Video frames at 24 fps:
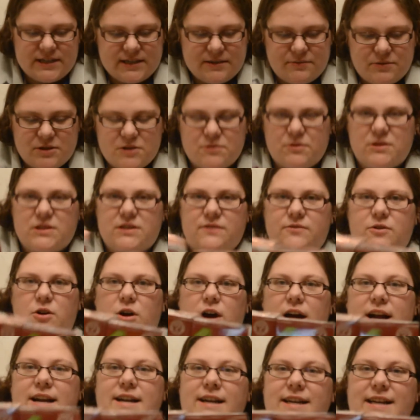see which ones I've
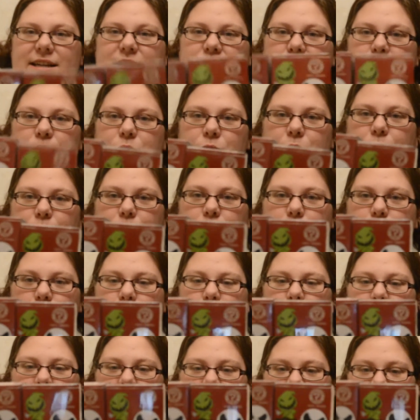got. And I get
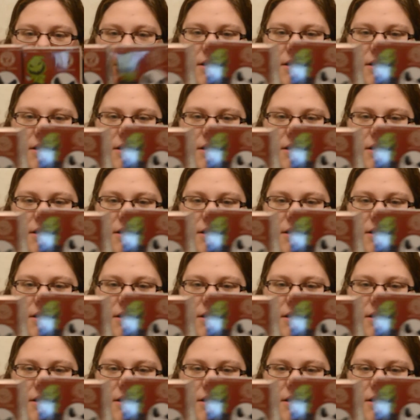two!